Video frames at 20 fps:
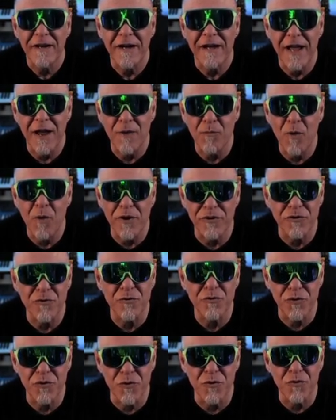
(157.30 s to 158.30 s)
and what you
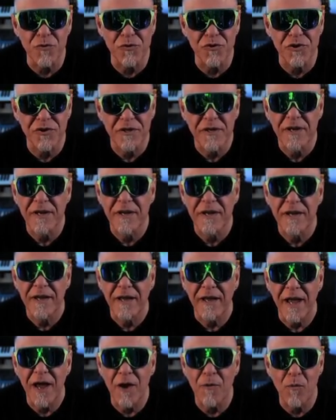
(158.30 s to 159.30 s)
use
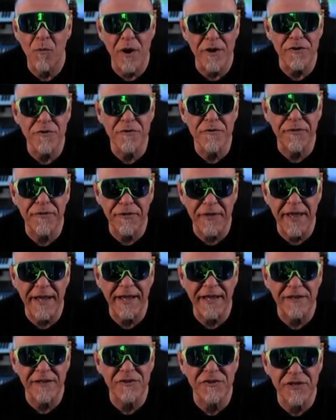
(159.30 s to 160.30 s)
and what you
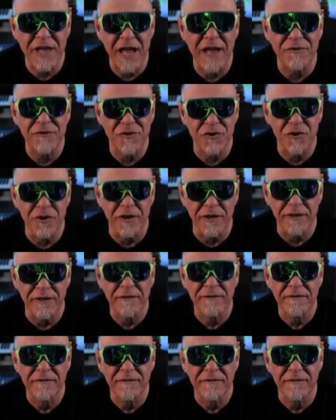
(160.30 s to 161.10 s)
think sounds good.